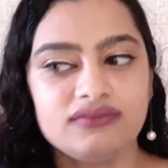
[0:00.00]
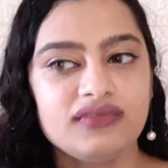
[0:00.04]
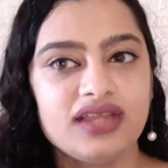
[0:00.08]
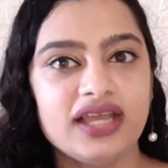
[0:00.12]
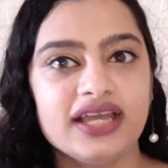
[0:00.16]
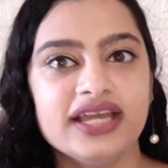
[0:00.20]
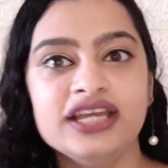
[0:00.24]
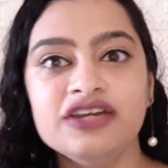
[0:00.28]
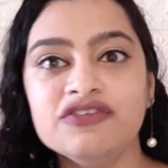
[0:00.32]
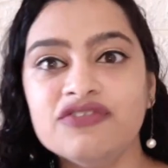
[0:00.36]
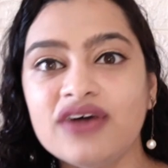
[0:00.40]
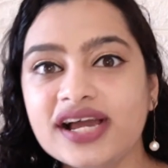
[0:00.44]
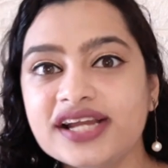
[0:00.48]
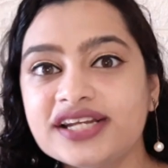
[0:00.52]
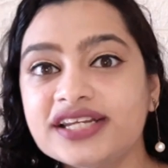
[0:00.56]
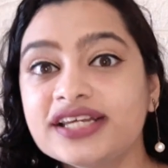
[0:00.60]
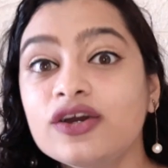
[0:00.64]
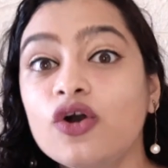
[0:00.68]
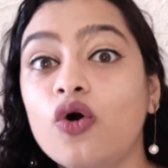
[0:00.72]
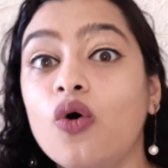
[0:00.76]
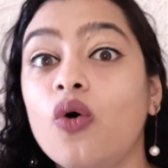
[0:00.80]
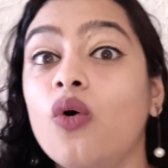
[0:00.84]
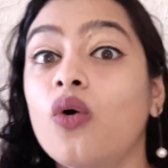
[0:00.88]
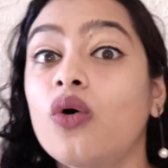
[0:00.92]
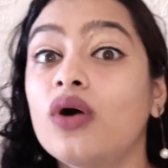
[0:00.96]

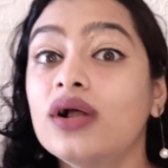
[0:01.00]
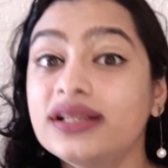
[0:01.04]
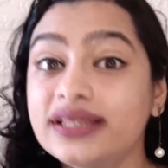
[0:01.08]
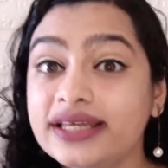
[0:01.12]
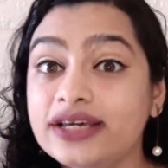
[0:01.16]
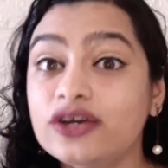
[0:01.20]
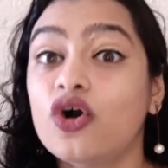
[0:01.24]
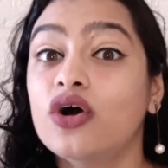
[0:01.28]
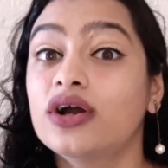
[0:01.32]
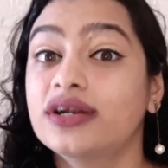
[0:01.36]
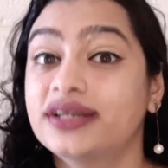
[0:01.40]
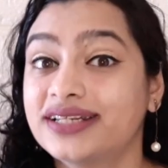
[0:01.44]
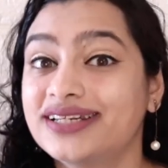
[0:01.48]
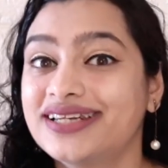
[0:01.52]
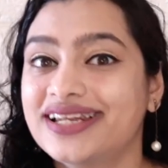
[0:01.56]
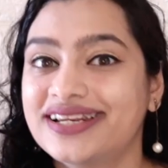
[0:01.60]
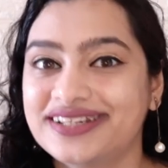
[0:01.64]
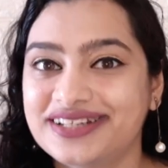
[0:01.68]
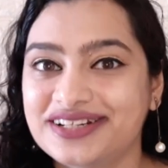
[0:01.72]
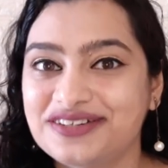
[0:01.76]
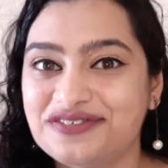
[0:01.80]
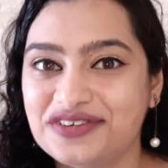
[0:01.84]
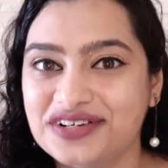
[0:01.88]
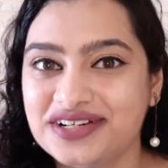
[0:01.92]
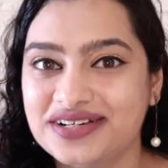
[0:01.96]
inviting all the
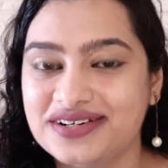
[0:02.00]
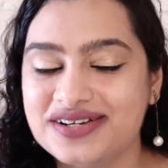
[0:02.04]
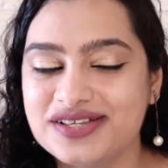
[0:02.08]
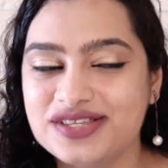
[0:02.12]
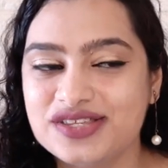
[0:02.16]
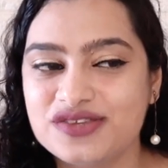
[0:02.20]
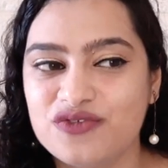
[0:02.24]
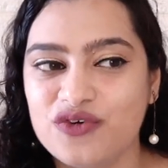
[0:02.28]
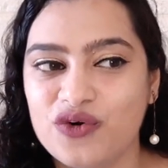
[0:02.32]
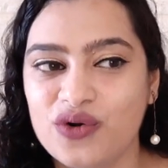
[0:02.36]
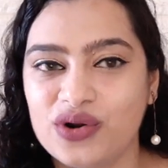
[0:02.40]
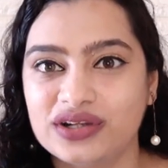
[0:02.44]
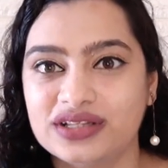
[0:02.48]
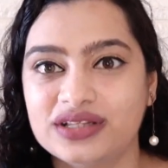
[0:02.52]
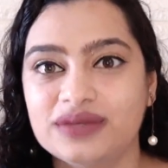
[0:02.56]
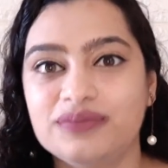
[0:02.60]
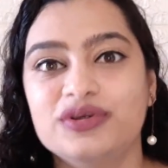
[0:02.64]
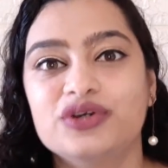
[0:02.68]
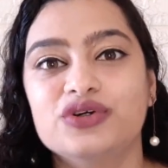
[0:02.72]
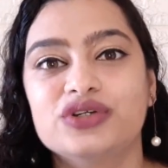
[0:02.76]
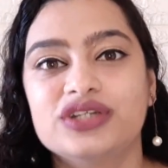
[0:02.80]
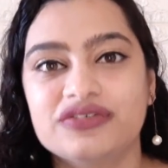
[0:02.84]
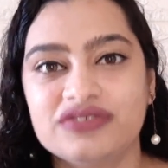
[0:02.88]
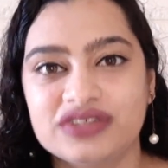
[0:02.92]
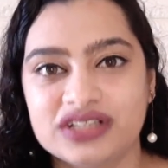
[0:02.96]
continental winners for the
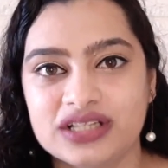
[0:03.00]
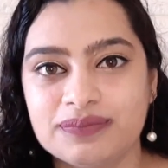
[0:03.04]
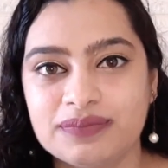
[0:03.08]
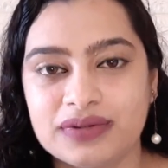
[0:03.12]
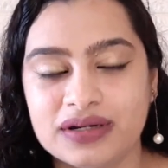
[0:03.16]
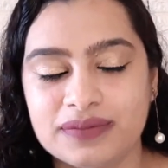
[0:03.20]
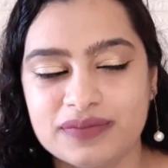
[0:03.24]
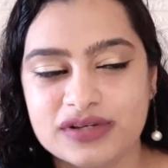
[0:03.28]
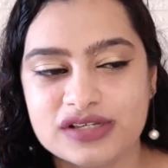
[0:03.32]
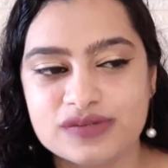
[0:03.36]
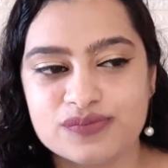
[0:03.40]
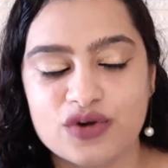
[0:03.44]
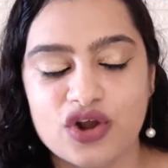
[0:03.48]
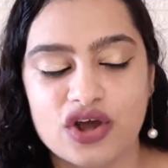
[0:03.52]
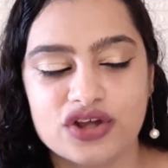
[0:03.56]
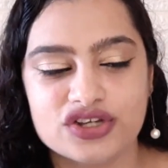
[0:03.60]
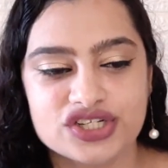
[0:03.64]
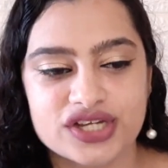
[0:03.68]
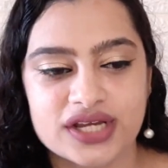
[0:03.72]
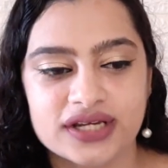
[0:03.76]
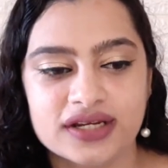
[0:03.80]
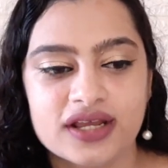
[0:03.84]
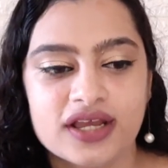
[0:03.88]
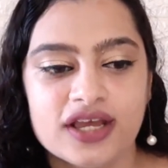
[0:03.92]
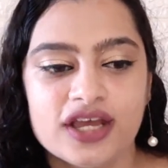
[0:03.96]
Beauty with a Purpose
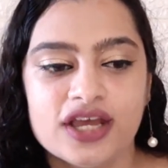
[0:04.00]
project.